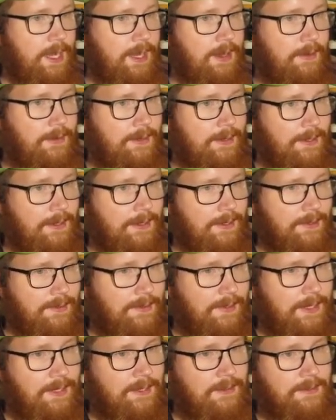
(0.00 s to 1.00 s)
out.
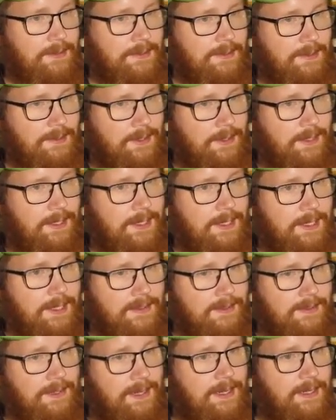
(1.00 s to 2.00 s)
Singe, sorry,
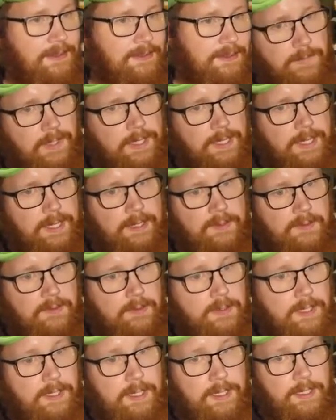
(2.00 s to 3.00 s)
singe. I can't,
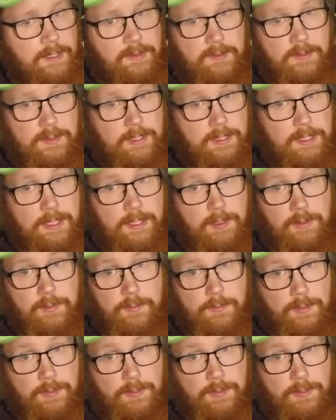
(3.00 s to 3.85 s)
I can't, I cannot